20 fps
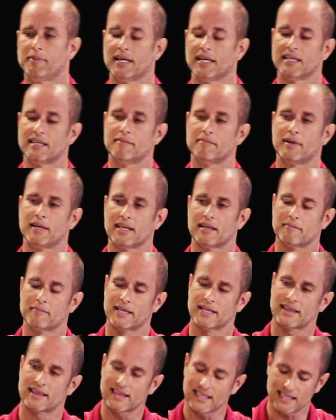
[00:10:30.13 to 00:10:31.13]

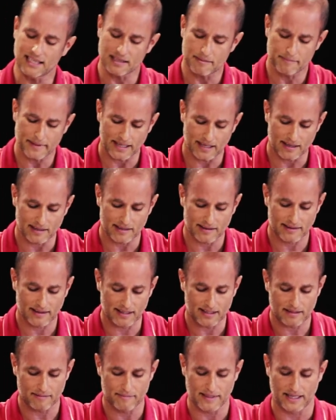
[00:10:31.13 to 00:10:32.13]
But think
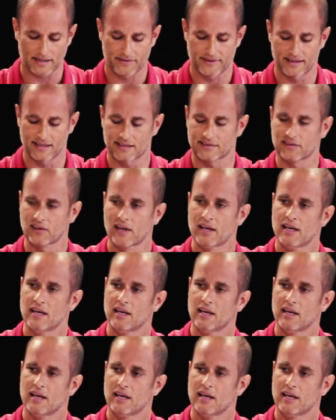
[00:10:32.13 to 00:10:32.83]
about this.